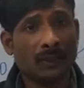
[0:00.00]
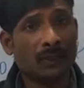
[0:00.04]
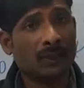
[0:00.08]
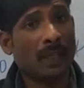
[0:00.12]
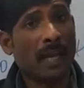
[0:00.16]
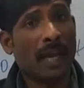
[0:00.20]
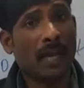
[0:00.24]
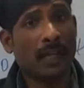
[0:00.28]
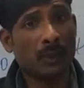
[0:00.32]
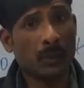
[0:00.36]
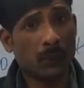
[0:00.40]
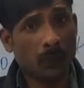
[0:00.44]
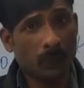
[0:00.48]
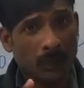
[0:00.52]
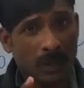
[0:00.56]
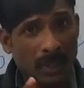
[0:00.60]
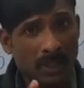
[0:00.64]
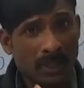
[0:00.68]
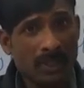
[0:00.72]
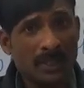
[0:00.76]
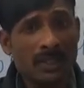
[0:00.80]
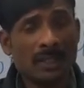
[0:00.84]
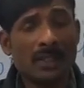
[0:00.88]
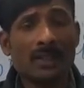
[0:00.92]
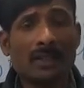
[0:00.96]

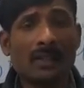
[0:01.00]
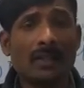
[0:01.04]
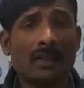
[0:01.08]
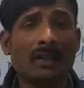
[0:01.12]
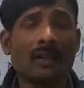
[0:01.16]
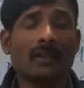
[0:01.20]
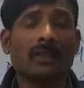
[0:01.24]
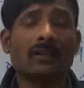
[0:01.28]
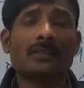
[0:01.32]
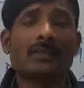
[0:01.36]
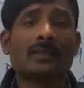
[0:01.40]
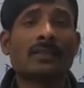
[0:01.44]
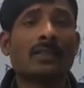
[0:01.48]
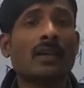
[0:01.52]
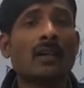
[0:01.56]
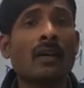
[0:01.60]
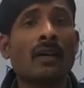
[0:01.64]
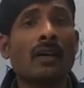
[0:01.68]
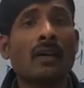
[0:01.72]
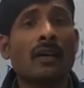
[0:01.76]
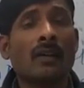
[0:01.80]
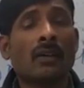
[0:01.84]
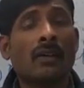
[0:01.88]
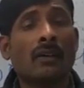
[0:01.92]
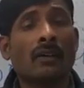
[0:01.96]
educated girls
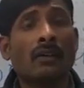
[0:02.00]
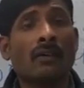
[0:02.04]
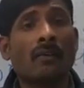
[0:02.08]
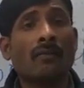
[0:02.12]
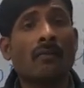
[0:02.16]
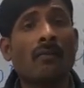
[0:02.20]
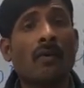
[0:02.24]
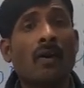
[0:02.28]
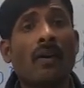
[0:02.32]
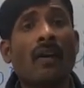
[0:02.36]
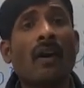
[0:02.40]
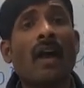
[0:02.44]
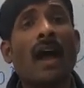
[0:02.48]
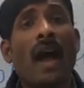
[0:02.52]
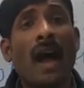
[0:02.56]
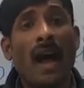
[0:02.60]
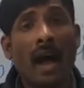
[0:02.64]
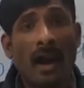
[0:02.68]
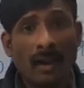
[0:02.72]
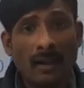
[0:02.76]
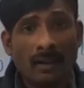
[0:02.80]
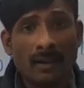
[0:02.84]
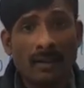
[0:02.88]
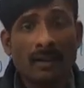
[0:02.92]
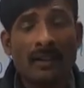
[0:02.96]
were
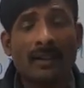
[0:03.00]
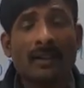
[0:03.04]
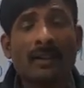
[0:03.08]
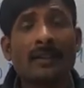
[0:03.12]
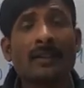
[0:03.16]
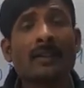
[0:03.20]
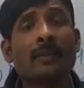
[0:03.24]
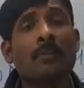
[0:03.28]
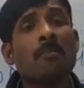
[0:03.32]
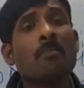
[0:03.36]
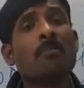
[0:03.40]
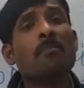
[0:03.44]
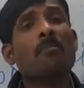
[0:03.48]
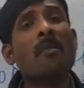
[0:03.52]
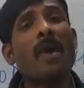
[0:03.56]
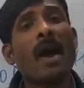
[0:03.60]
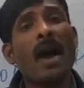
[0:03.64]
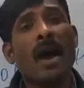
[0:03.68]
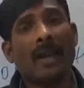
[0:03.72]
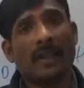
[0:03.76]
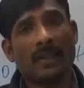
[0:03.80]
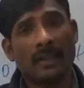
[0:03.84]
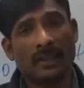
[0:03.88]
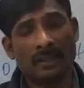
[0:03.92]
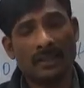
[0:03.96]
hardly
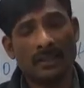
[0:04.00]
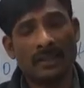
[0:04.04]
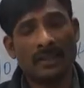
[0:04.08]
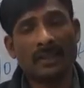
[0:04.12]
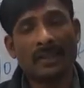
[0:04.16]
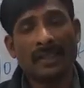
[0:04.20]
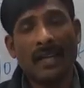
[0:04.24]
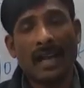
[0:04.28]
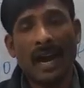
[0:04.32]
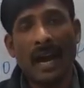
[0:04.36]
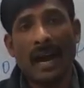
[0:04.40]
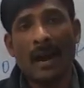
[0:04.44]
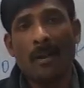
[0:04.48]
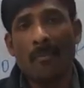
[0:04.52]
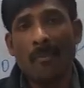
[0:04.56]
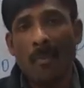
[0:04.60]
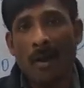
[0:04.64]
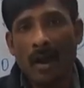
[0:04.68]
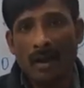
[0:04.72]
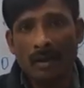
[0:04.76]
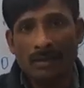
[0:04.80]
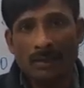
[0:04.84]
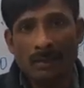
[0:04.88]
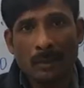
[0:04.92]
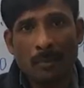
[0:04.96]
married
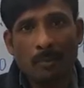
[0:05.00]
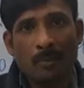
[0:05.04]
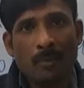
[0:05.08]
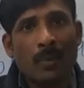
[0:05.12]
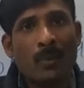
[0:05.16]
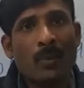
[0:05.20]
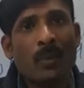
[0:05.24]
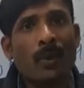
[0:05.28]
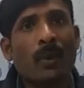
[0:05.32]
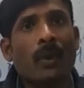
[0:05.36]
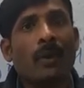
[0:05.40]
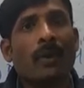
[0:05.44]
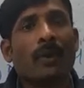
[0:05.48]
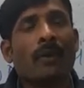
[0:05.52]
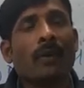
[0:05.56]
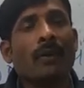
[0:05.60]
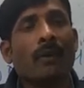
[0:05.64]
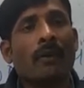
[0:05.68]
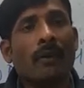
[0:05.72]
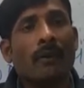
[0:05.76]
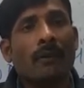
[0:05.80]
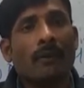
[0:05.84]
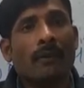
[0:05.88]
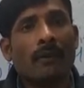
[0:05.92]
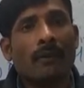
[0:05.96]
among the poor
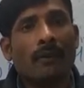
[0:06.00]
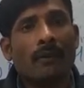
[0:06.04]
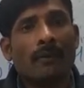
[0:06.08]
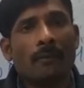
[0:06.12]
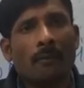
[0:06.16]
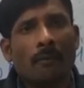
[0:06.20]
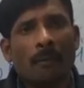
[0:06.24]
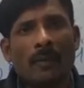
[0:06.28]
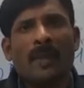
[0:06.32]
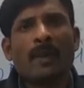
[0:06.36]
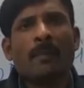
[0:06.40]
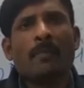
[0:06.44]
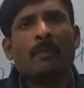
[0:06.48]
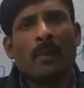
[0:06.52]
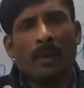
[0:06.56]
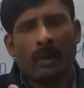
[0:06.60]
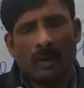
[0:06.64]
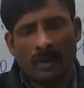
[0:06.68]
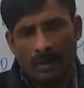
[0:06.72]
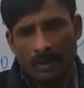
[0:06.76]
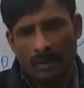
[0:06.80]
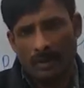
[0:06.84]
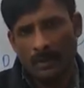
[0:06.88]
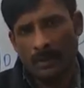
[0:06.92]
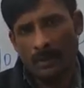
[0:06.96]
people.
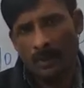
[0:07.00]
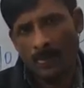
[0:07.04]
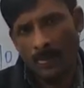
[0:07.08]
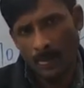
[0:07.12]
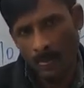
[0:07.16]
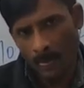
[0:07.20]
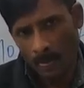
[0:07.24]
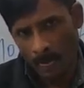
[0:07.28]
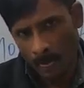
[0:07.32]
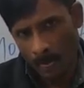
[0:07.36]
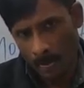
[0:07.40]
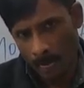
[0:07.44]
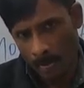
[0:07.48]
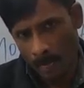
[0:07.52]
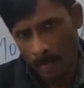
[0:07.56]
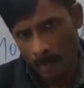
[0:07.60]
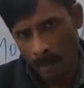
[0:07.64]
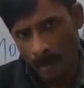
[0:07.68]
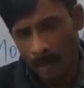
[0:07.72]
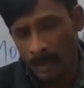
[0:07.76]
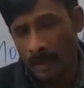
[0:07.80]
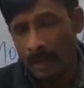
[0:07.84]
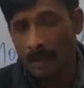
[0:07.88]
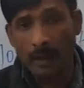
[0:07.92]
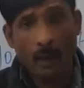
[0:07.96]

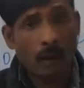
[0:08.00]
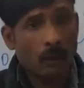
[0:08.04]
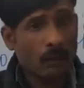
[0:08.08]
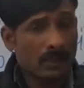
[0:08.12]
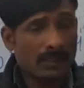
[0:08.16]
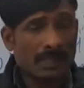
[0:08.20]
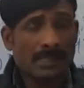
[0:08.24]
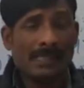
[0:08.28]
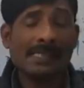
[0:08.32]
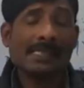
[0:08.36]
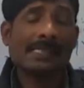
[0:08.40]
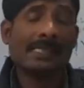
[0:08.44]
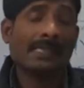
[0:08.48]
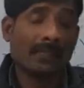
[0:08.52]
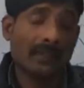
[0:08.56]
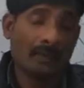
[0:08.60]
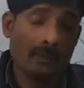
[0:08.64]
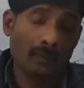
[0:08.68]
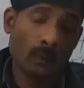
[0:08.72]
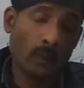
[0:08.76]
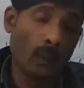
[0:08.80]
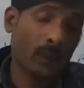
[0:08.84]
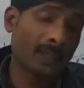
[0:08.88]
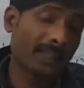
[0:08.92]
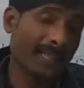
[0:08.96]
Now see here
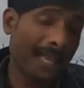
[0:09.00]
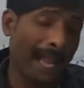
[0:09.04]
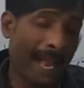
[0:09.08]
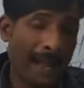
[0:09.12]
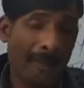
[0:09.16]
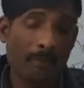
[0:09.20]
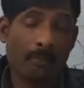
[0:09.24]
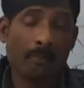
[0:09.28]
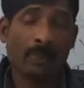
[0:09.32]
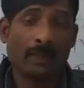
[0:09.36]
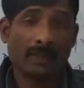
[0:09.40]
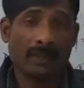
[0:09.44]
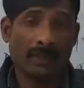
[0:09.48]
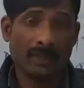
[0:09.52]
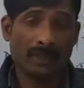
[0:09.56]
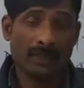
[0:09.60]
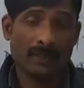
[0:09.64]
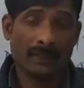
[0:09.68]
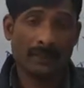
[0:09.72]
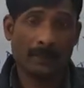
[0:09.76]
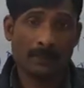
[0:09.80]
what happened.